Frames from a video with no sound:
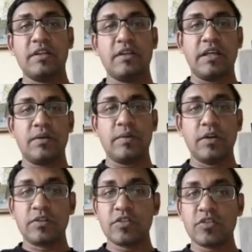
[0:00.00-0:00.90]
And we
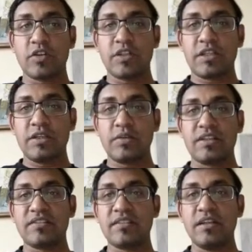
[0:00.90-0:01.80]
also saw that you can
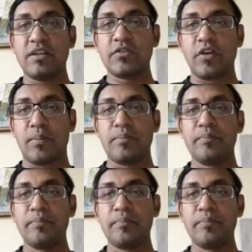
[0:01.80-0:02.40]
see it from